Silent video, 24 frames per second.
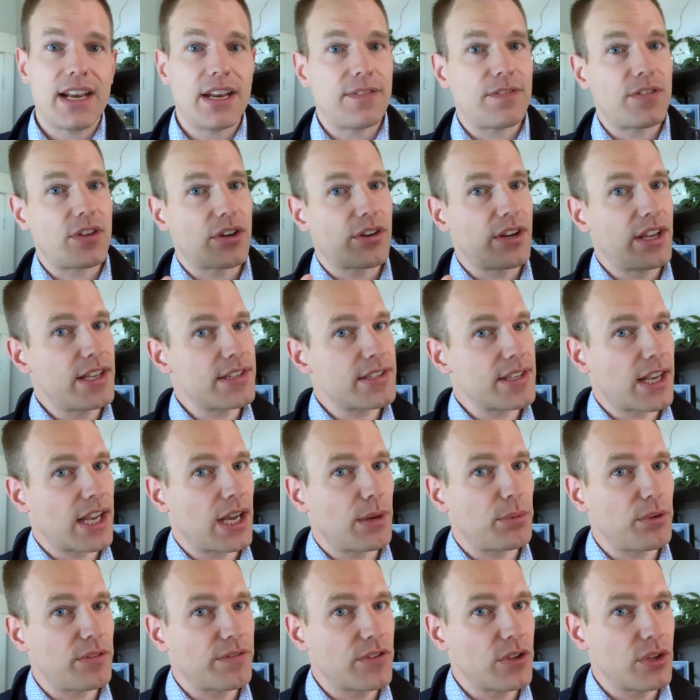And if there is a
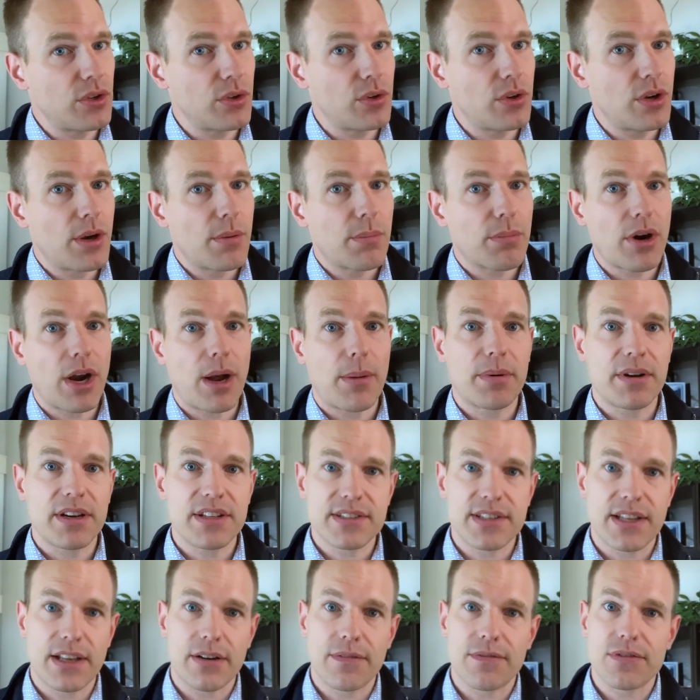couple few
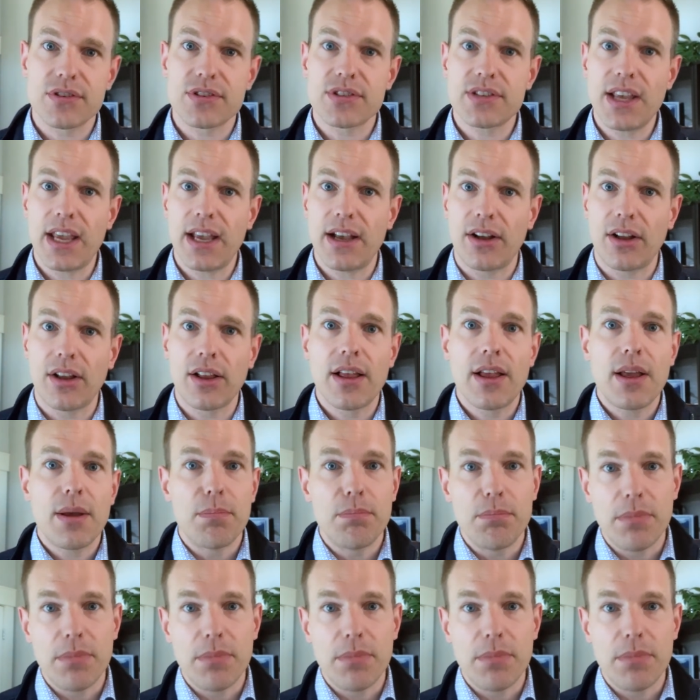properties that are for sale,